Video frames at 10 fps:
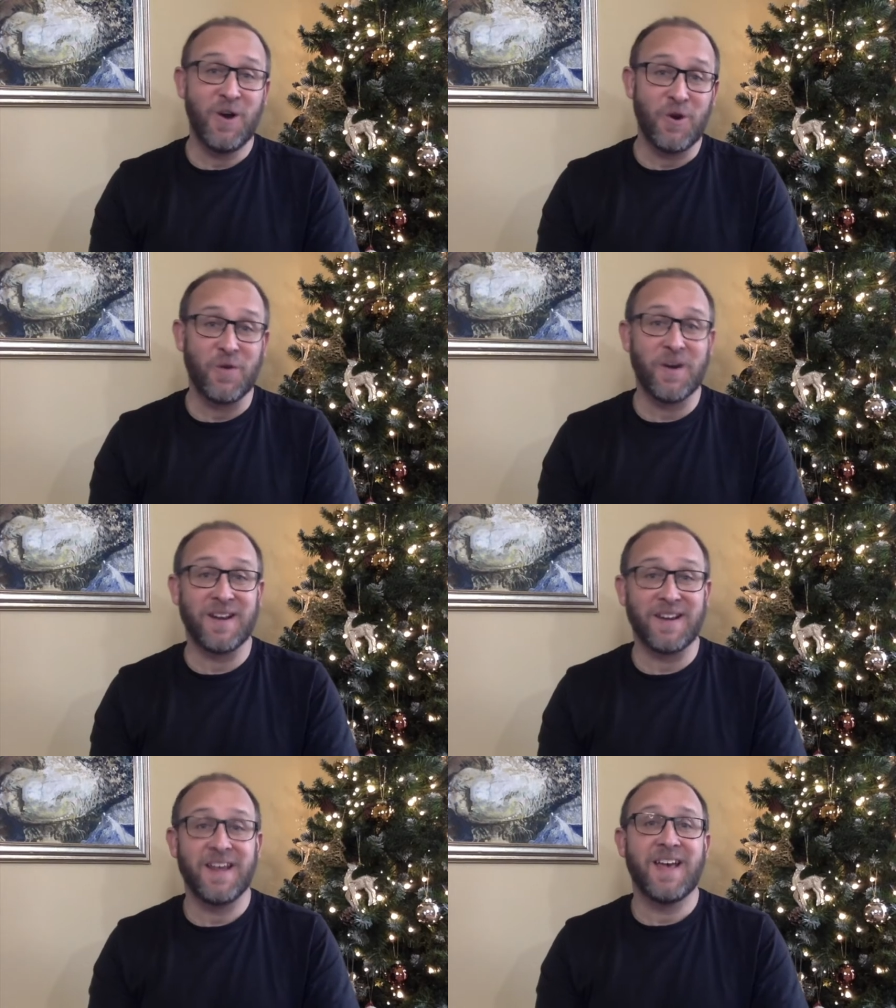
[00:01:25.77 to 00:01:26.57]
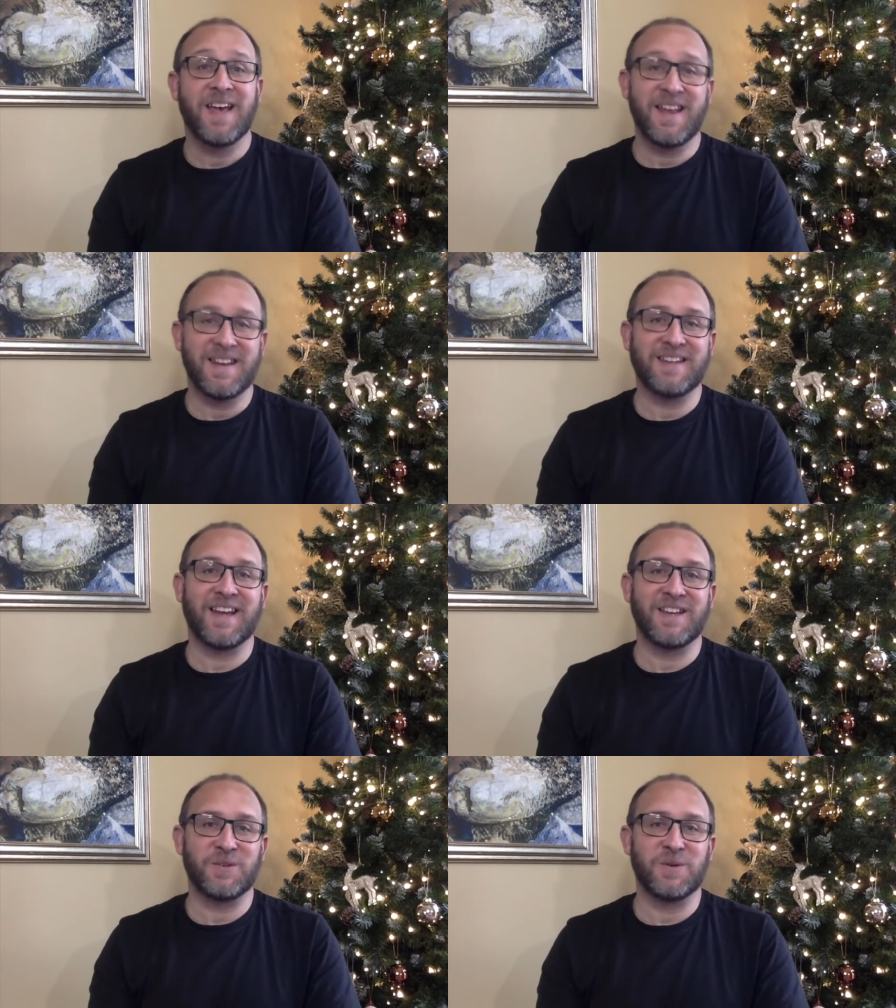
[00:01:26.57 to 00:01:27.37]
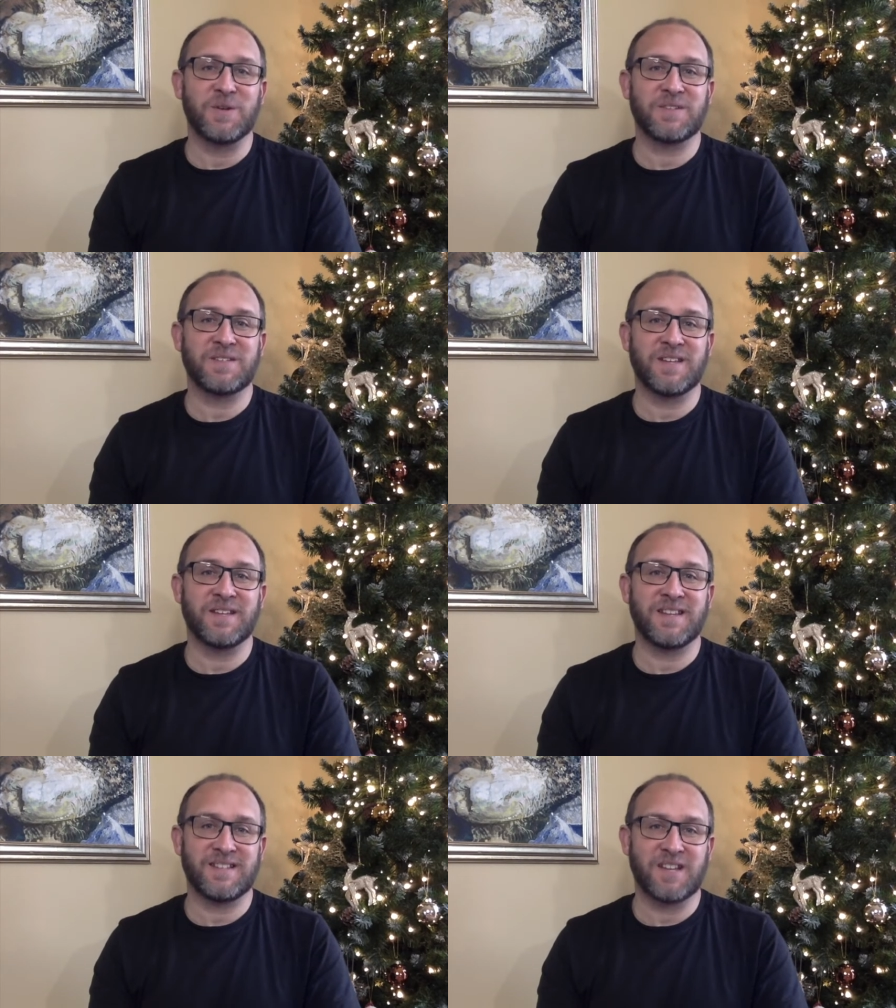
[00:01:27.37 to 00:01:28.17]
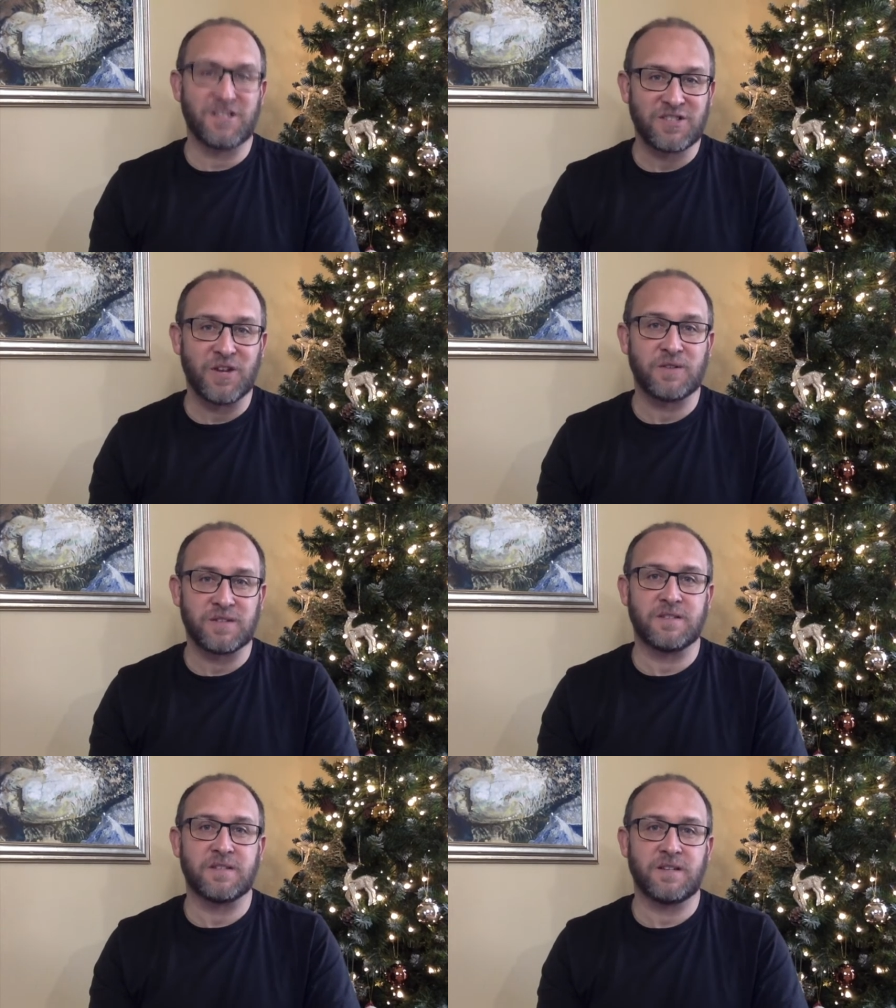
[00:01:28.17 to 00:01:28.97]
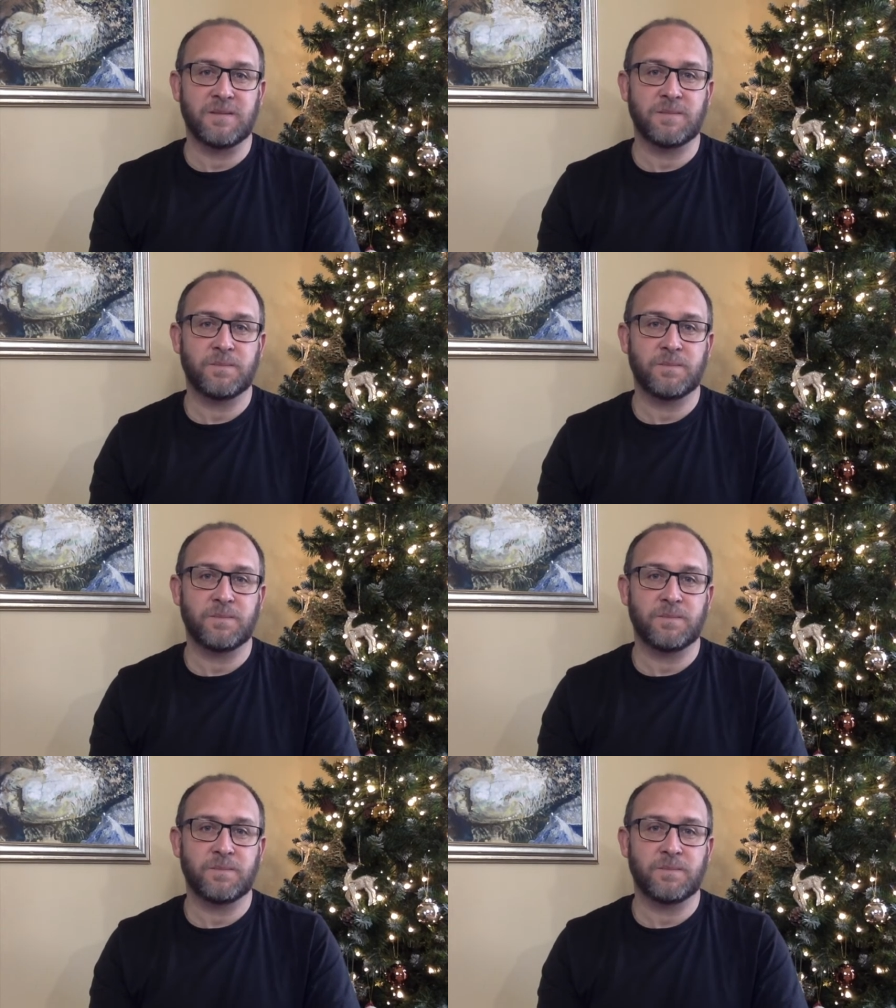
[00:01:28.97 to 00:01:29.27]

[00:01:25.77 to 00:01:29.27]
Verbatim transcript: already indicate to us that there's uncertainty.